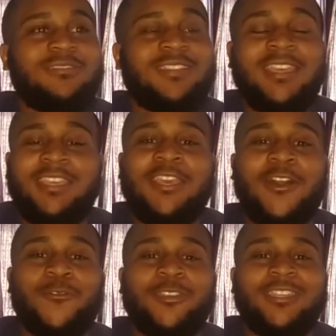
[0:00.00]
Thank
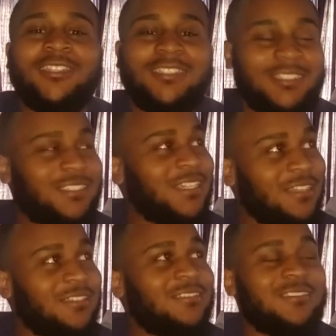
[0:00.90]
y'all, man. This is
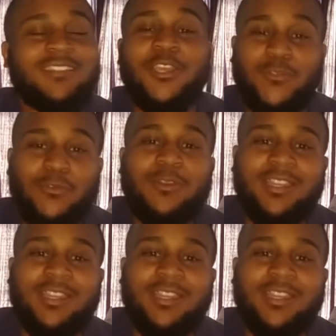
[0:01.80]
T. Thanks for